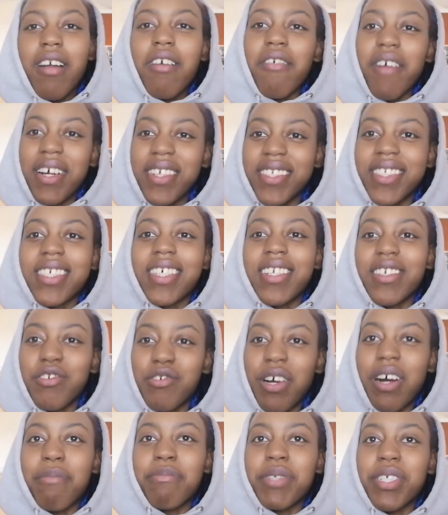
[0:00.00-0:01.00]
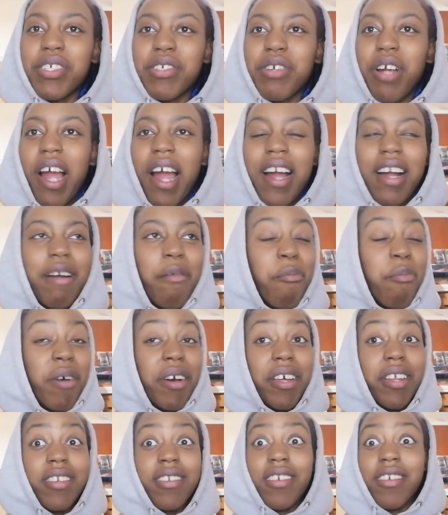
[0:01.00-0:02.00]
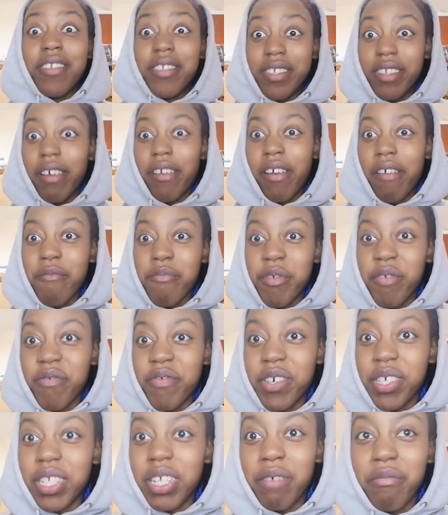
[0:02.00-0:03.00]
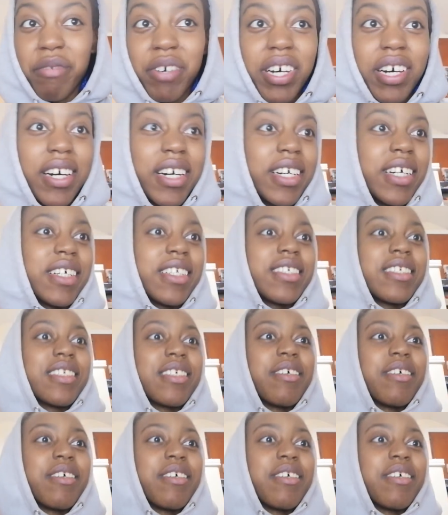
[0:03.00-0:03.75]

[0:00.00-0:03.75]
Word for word: grandson drops a track, but it turns out I've been falling behind.